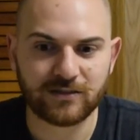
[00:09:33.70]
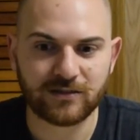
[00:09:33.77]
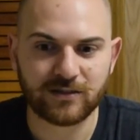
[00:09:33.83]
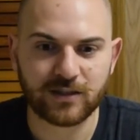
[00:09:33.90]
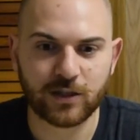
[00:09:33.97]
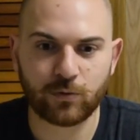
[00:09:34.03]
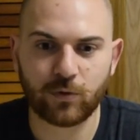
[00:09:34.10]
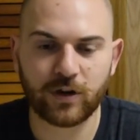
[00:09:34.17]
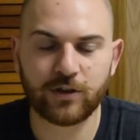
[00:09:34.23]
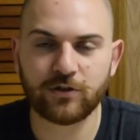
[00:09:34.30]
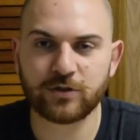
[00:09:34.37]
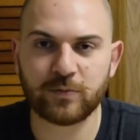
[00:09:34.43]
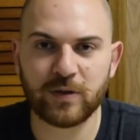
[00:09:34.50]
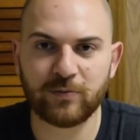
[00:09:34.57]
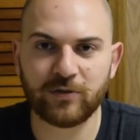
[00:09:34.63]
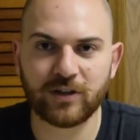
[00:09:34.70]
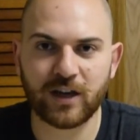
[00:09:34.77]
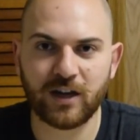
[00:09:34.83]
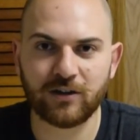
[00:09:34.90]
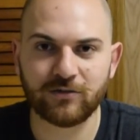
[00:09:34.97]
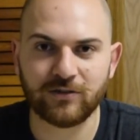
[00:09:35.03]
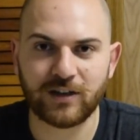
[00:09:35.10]
Like, where do those people
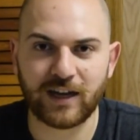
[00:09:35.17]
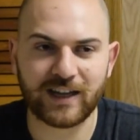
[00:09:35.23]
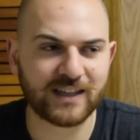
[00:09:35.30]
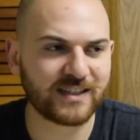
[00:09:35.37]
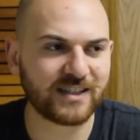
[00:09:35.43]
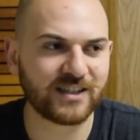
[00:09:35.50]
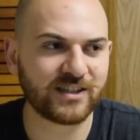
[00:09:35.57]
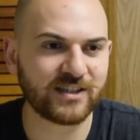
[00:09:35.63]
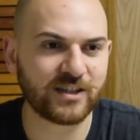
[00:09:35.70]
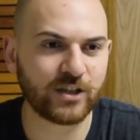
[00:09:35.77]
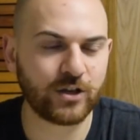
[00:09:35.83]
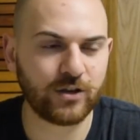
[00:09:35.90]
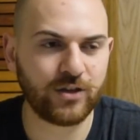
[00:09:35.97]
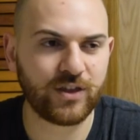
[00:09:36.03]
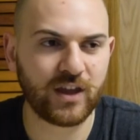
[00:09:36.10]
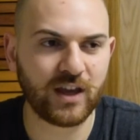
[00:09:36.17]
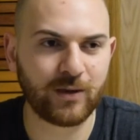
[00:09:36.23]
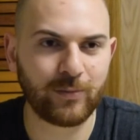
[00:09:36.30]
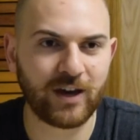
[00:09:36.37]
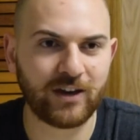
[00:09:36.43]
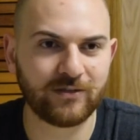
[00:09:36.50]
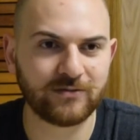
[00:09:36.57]
go? I guess this is the good thing
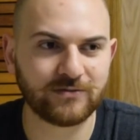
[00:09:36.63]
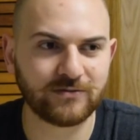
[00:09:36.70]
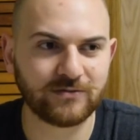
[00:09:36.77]
about